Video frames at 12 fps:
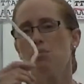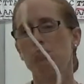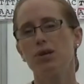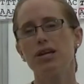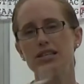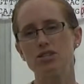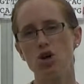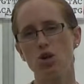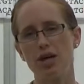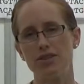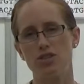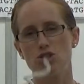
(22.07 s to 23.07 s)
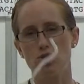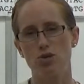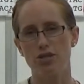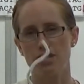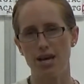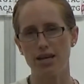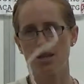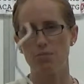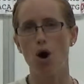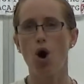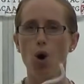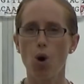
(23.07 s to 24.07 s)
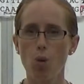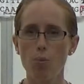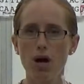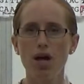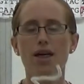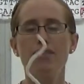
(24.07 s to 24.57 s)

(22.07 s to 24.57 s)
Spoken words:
Please don't let the students take them home.